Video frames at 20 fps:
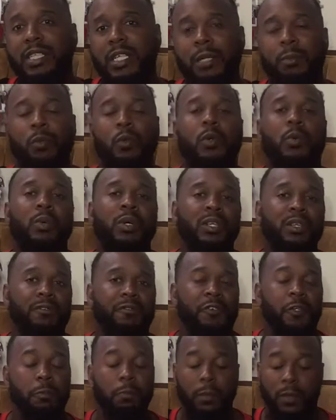team will win the
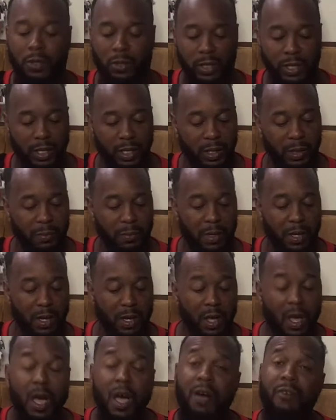football game.
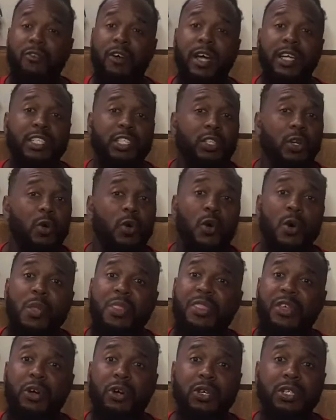All right, so on
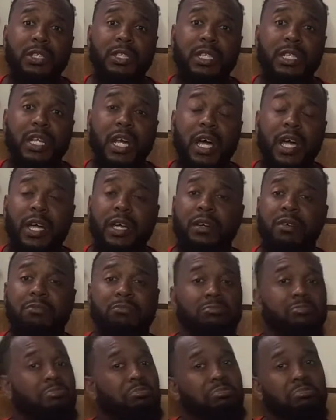Thursday night,
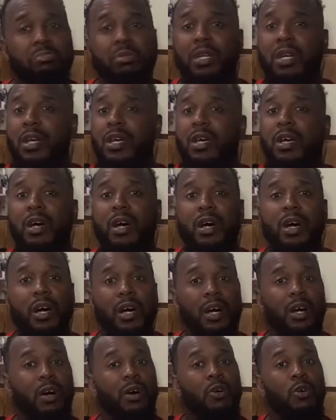
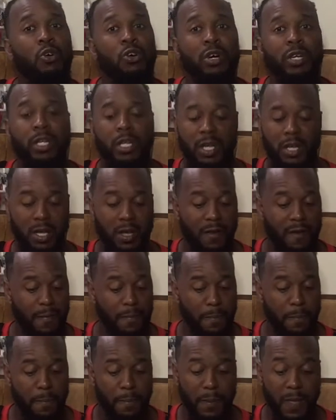
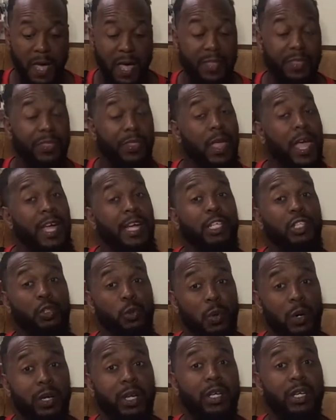at
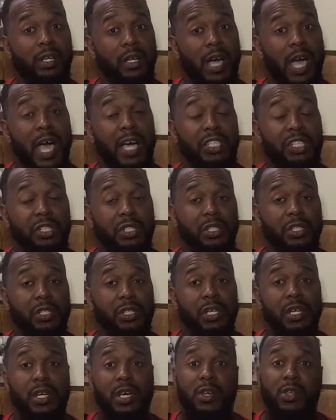8:20, actually,
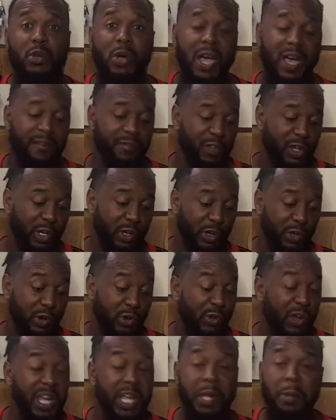you have the
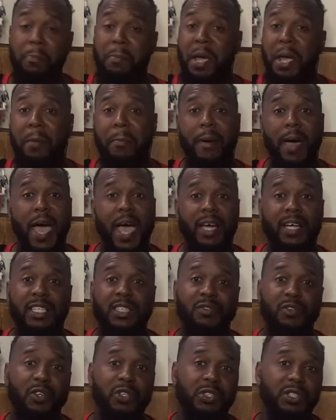Green Bay Packers
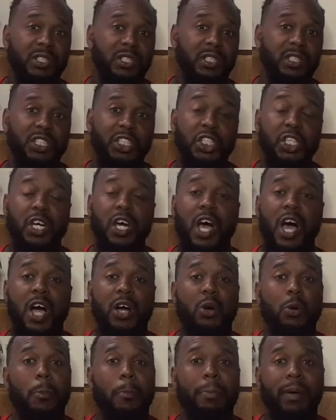versus the
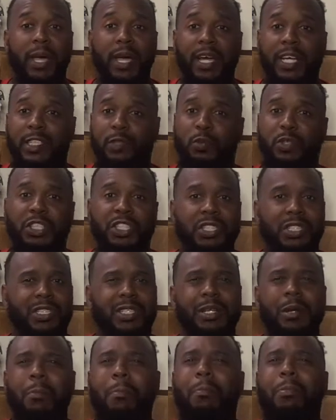Chicago Bears, which is
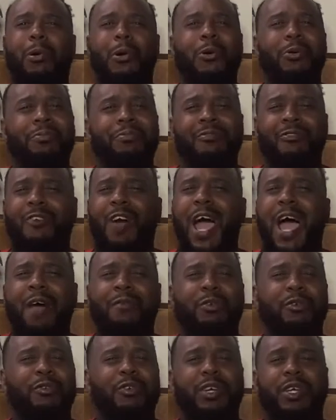an important
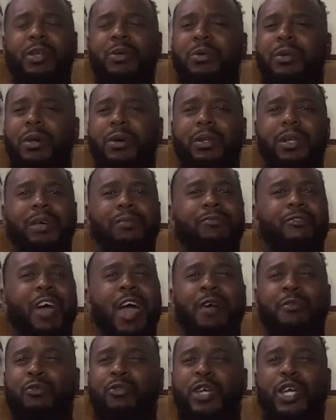rivalry. You know, that
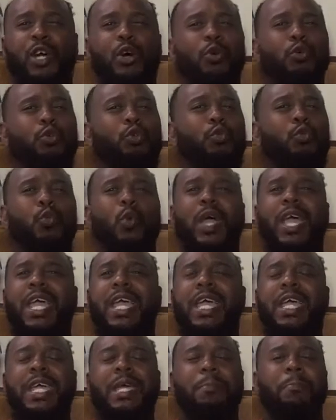rivalry goes
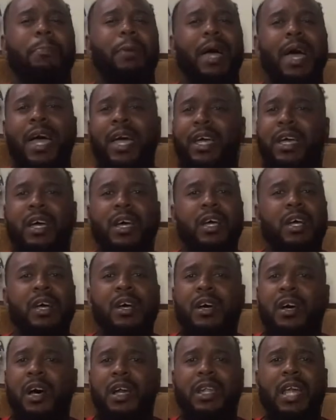way back.
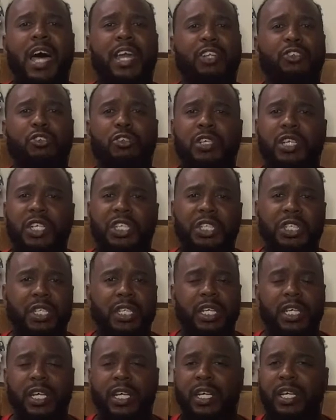A lot of tradition
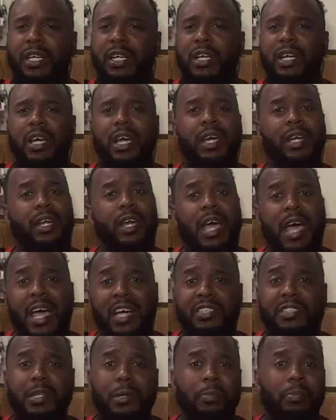there, and they
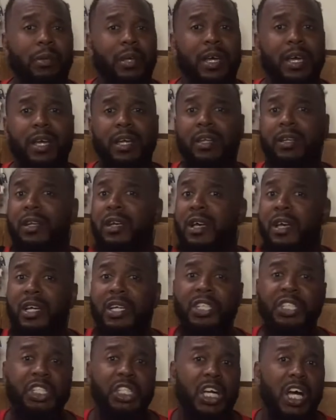actually playing
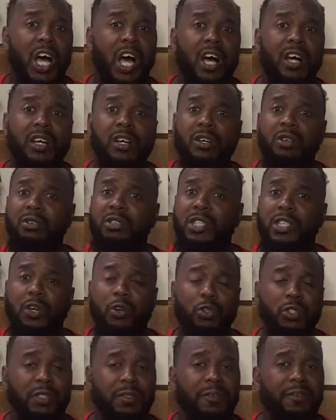in Chicago,
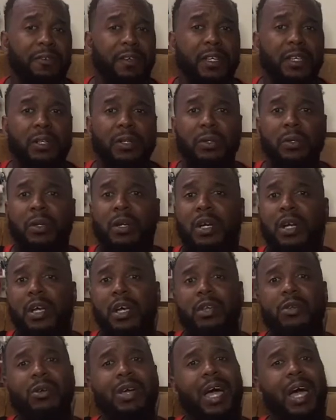Soldier Field.
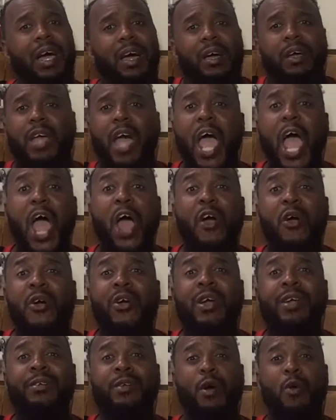You got
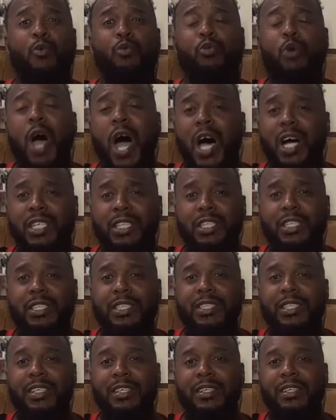Aaron
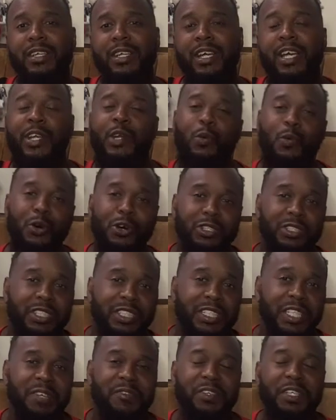Rodgers. In the words of
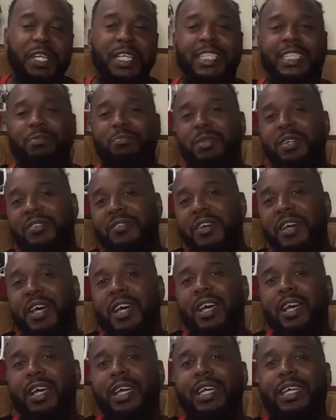Stephen A. Smith,
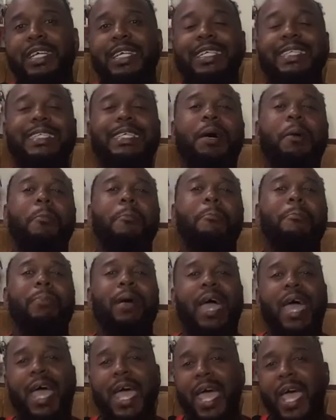he's a
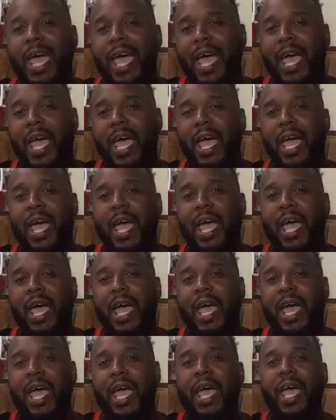
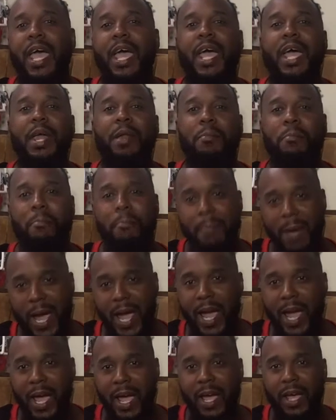bad
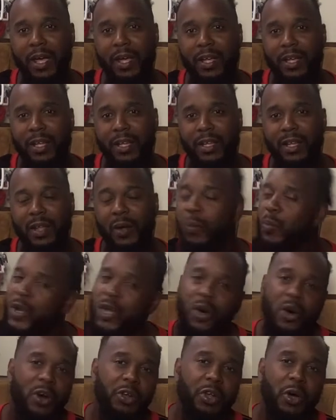man. And we
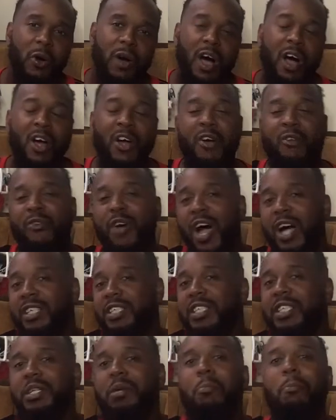all know Aaron
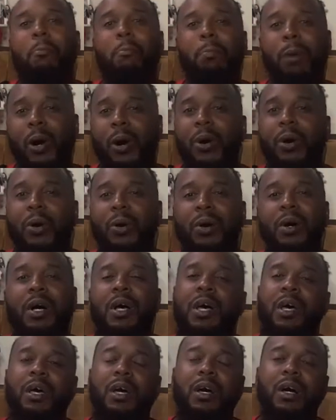Rodgers can ball.
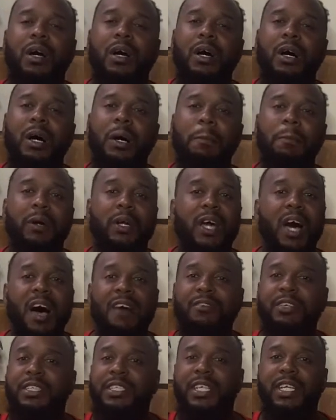But
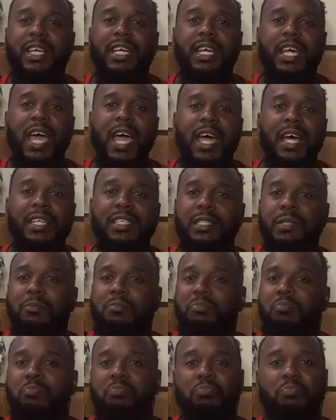obviously he has
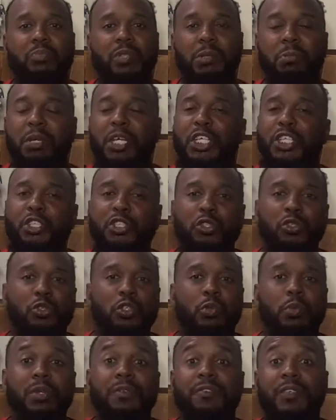some
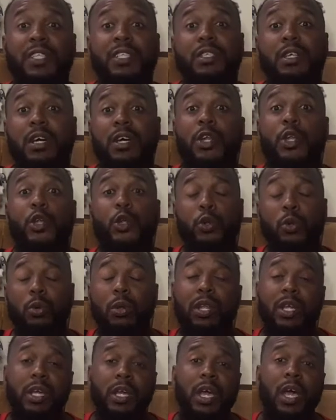issues with his
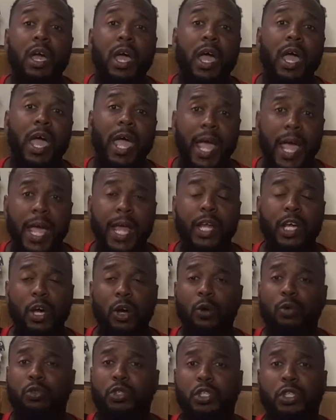newly head
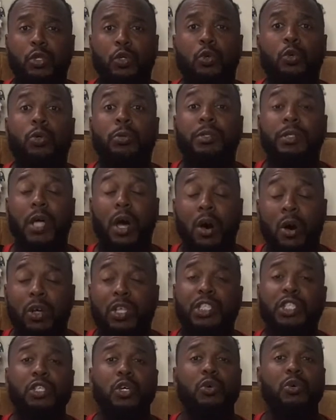coach, who is
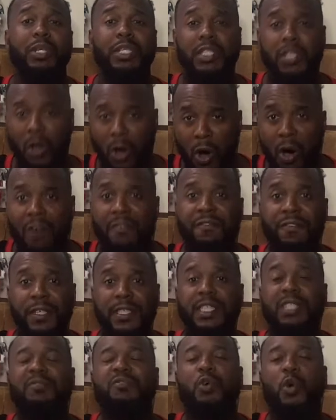also his
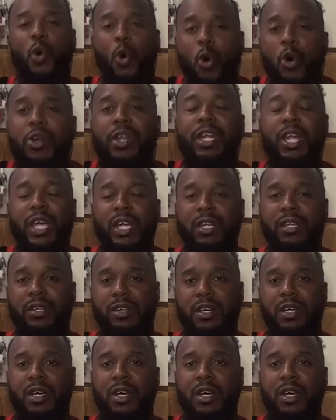offensive coordinator.